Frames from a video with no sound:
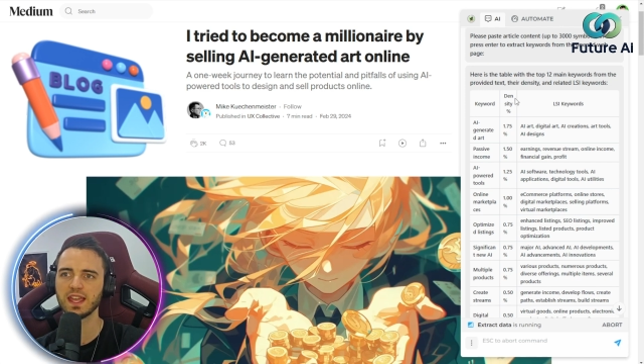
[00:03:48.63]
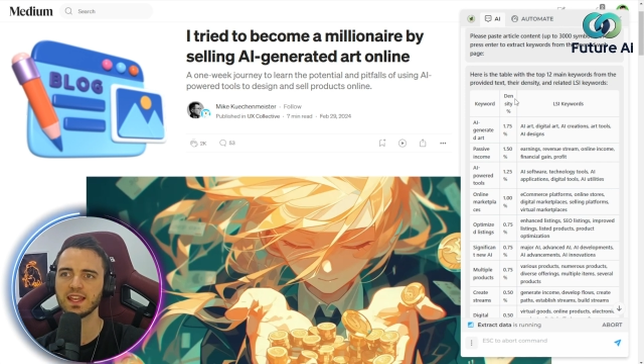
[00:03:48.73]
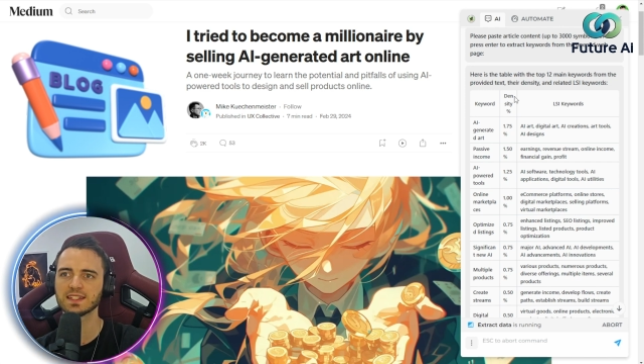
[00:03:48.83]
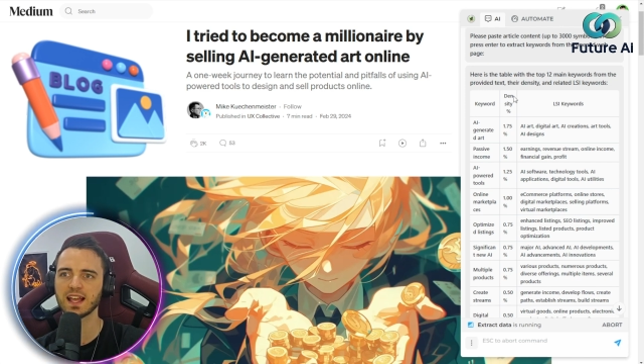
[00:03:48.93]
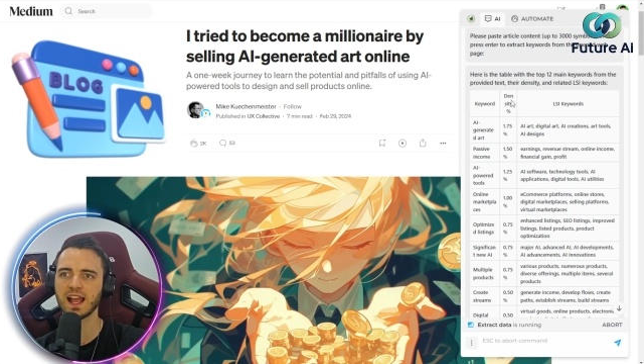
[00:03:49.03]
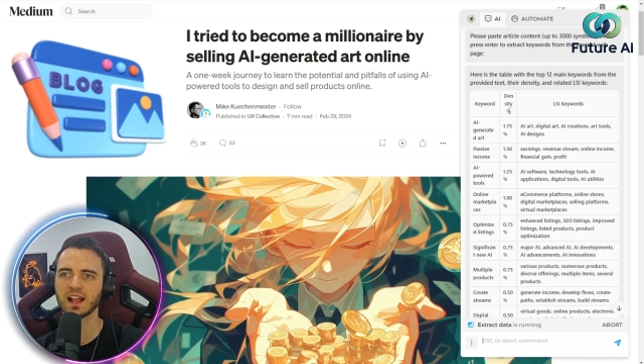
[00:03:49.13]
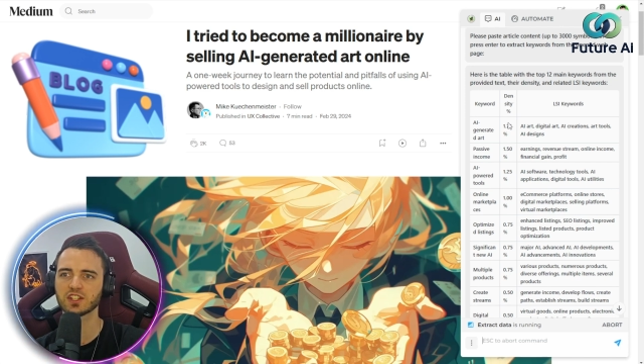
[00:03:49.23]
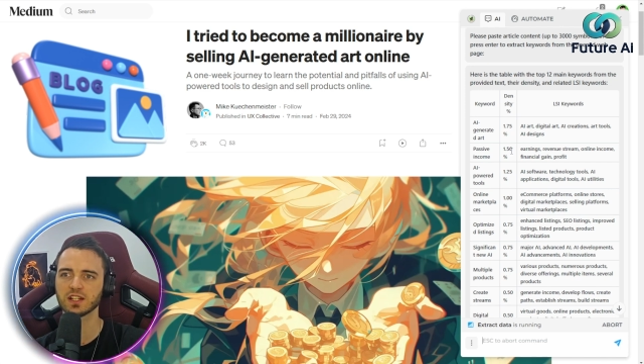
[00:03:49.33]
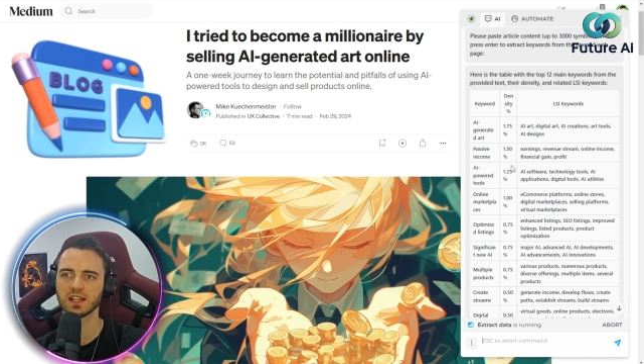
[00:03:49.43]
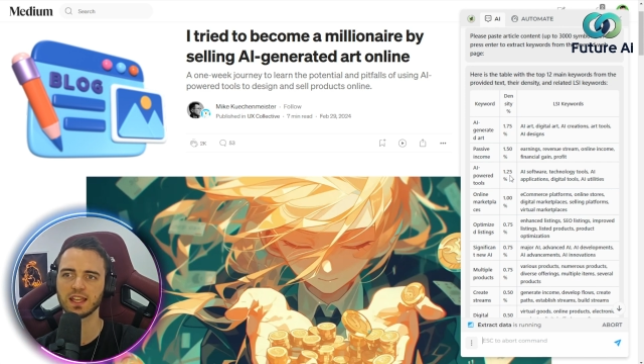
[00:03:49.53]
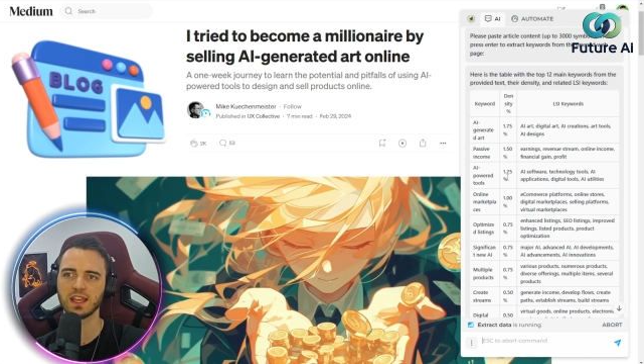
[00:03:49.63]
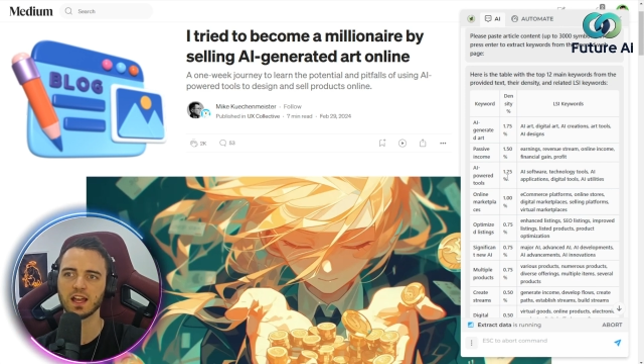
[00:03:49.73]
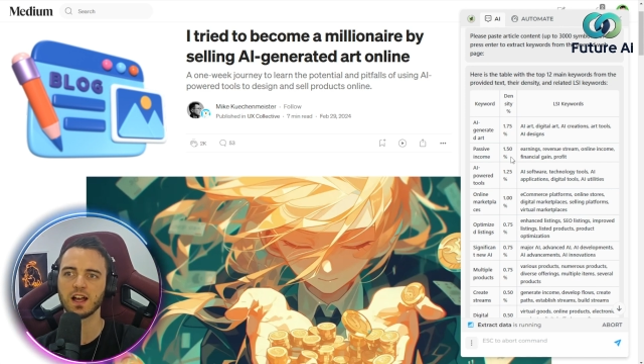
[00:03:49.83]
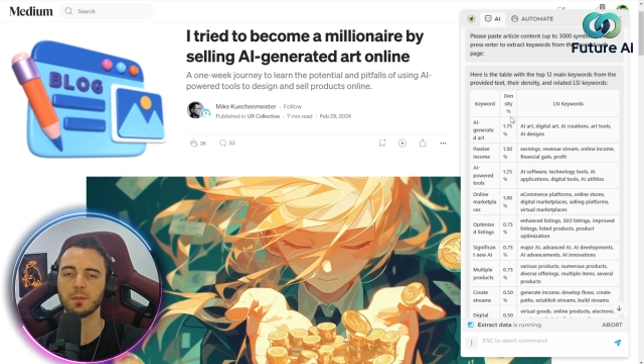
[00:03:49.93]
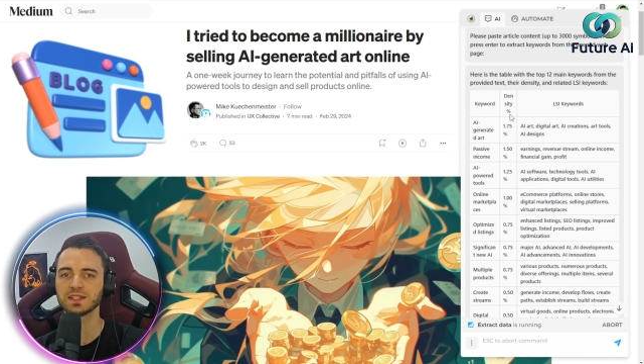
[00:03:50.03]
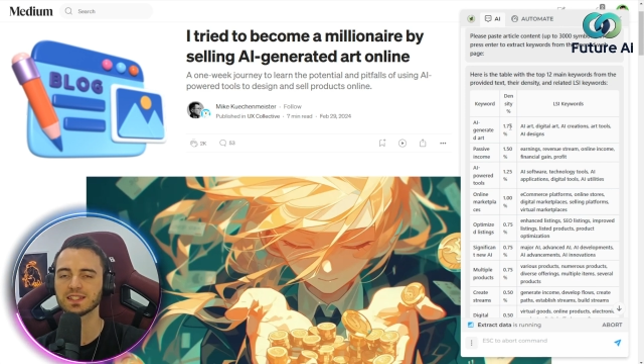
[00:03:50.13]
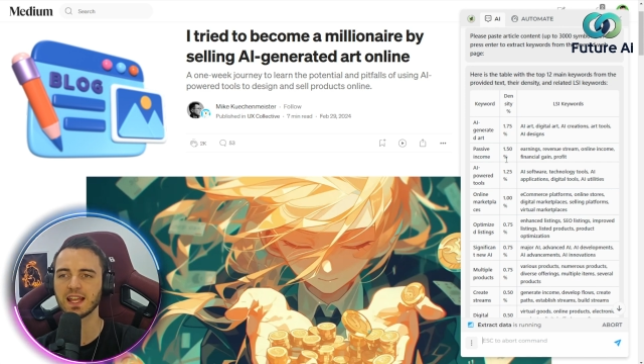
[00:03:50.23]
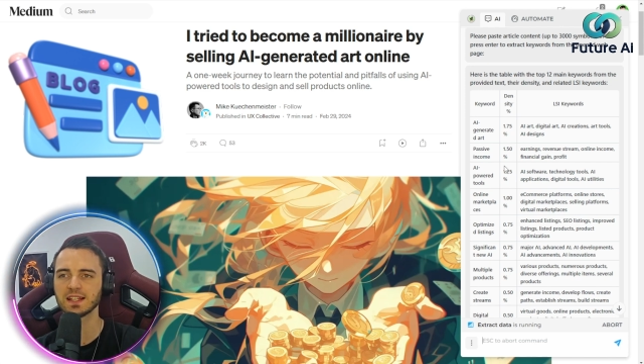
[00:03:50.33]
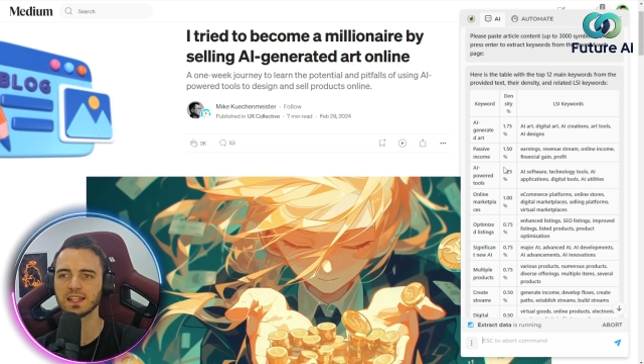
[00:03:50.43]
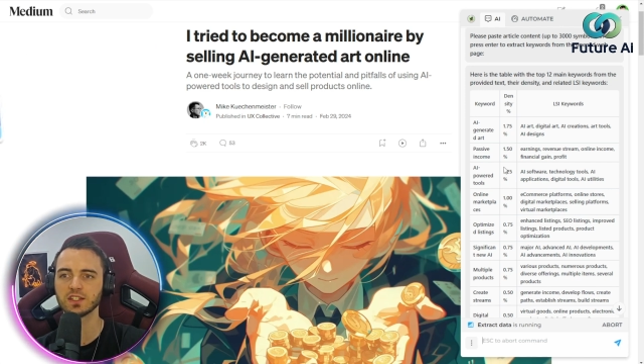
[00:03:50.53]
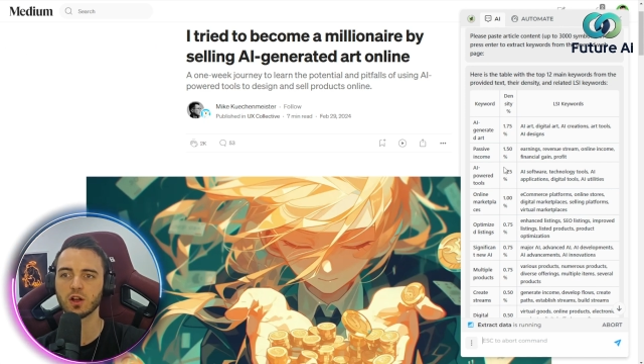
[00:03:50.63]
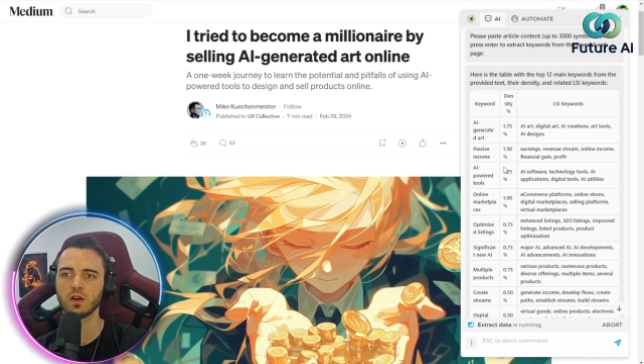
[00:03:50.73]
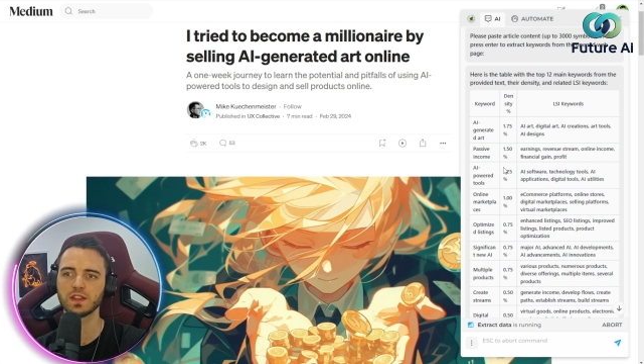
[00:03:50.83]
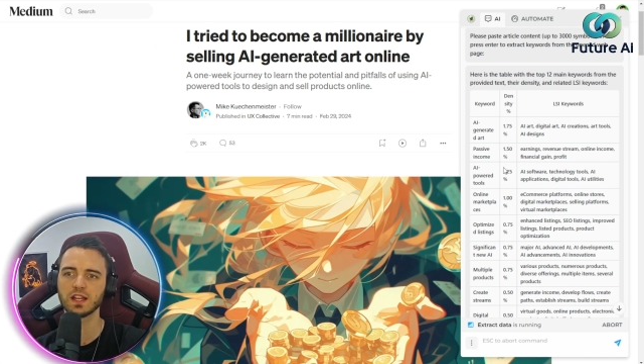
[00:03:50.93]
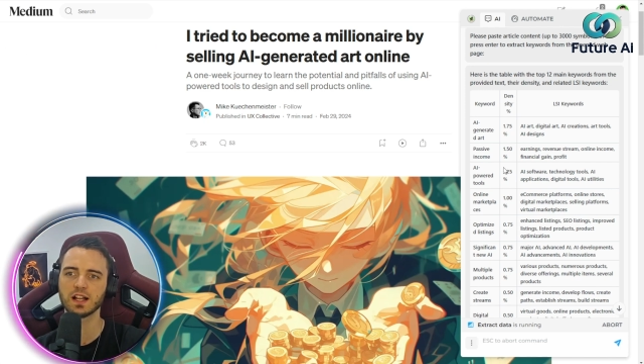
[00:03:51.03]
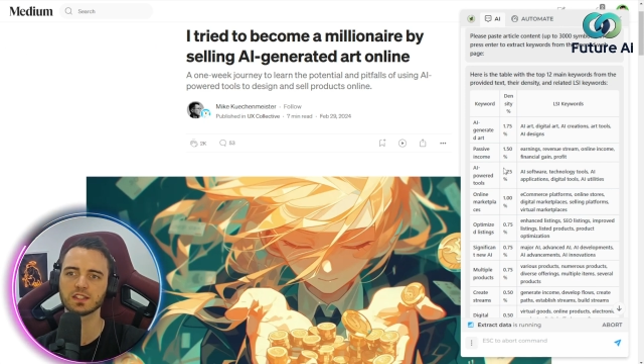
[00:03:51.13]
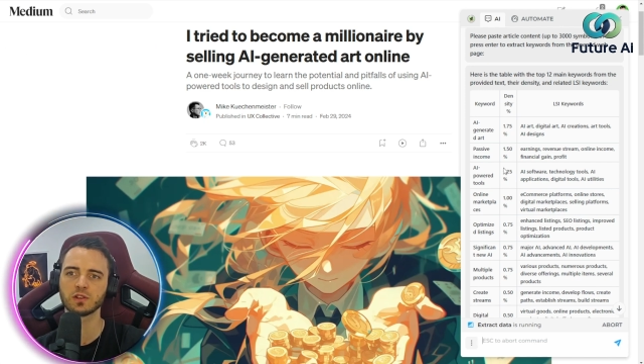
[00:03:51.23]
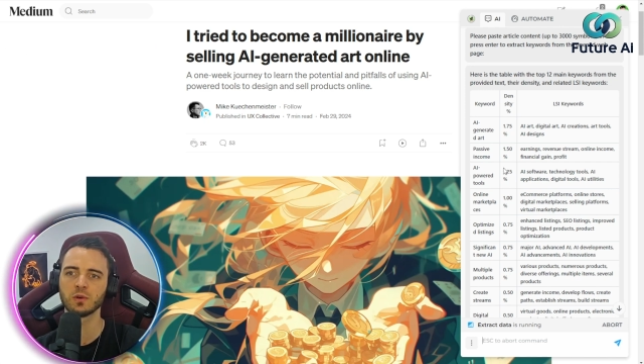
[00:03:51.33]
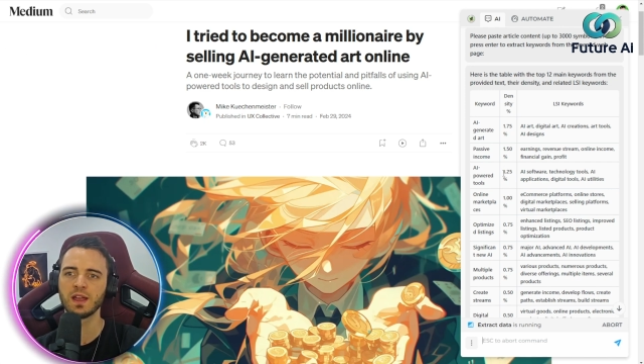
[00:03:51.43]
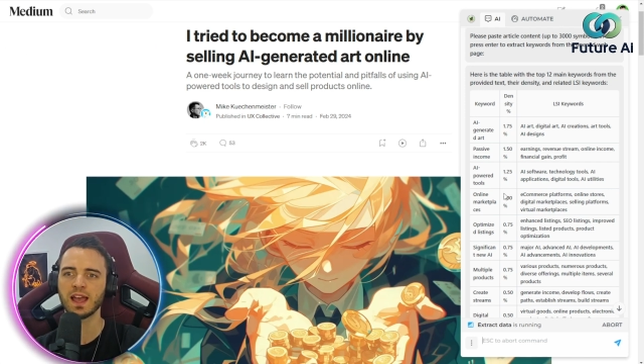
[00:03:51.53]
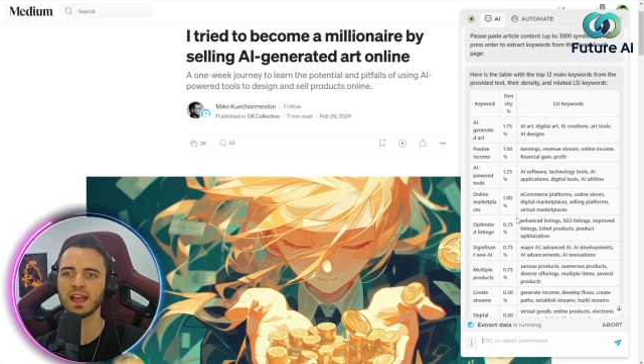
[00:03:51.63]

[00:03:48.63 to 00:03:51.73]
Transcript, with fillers: is actually a percentage of the article